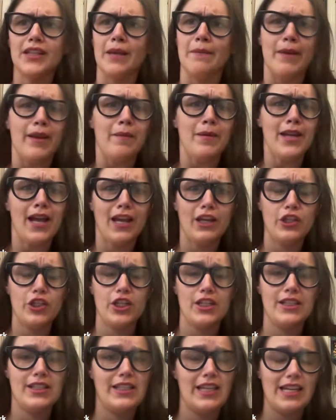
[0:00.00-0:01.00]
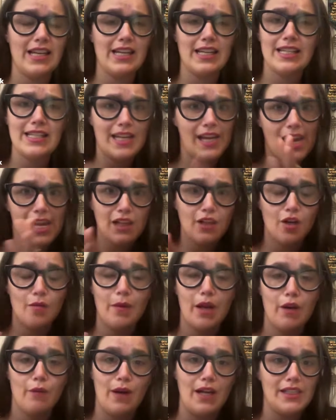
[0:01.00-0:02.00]
maybe I just didn't tailor
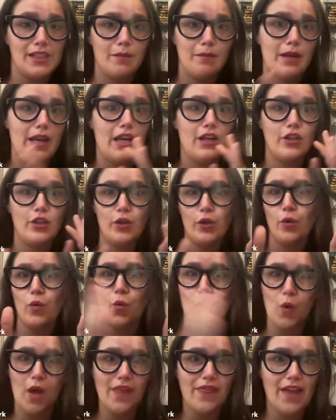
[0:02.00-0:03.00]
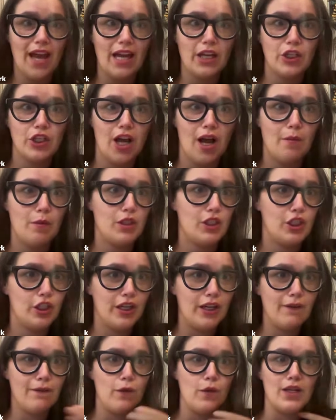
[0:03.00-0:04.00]
my resume to what that job was
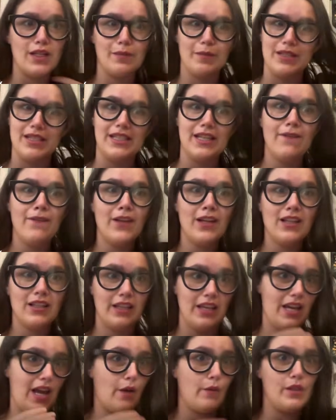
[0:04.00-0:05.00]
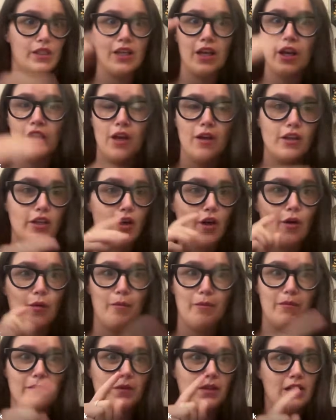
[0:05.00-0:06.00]
looking for specifically. I was,
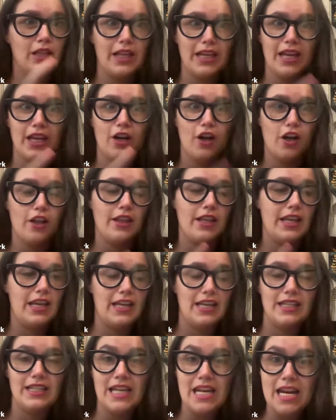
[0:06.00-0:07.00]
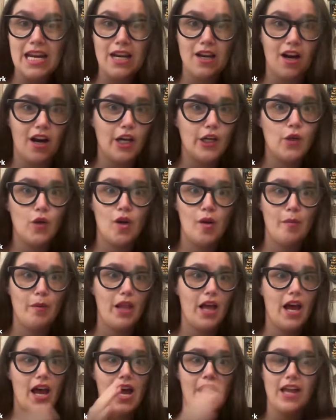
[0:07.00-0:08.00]
clicking on the Indeed auto
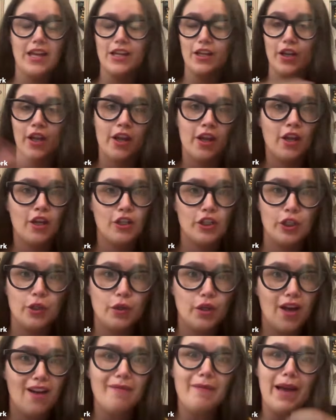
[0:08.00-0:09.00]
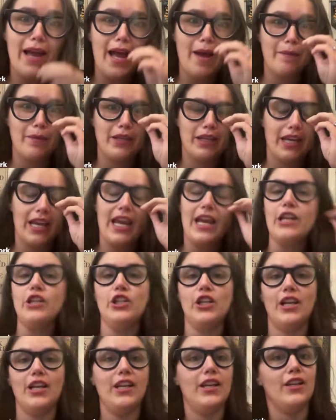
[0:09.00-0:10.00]
apply and shooting off my
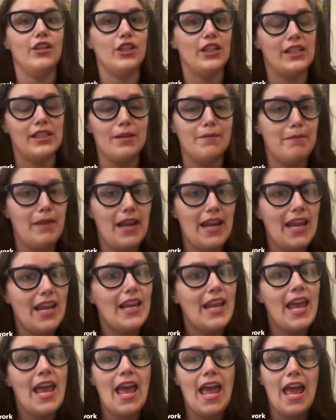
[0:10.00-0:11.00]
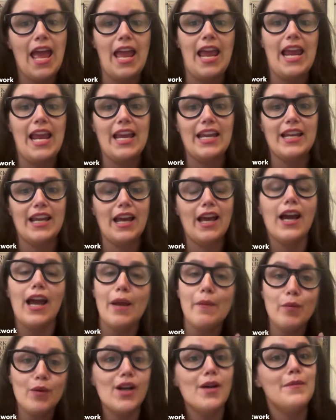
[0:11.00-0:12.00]
application in just a minute. And
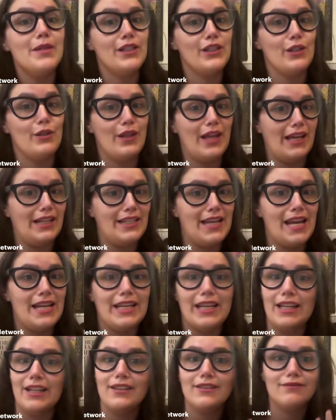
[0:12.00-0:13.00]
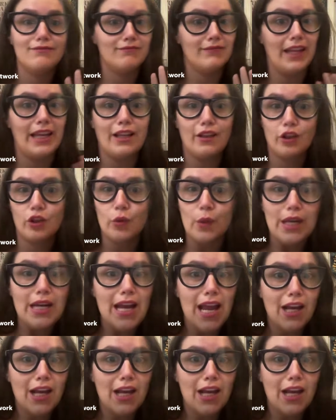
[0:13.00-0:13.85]
I promise you that taking like 3